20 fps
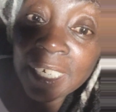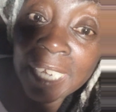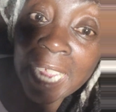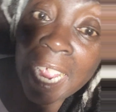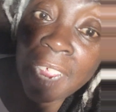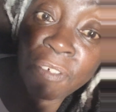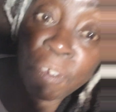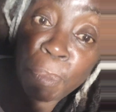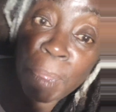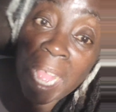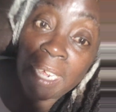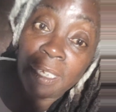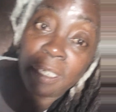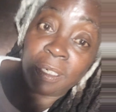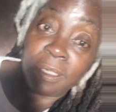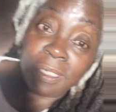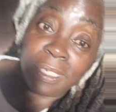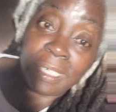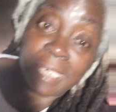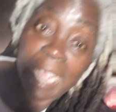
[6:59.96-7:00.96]
to everybody,
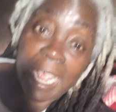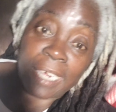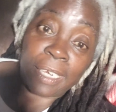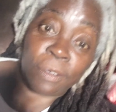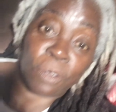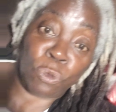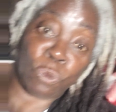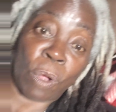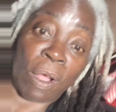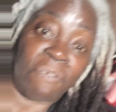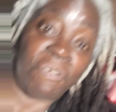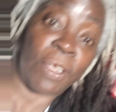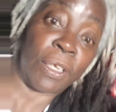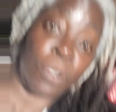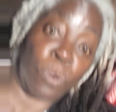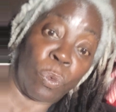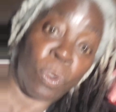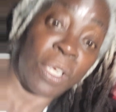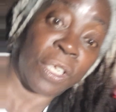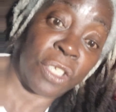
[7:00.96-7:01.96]
to Daddy, who I felt
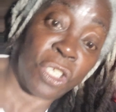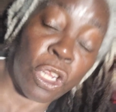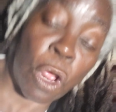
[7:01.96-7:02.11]
it was.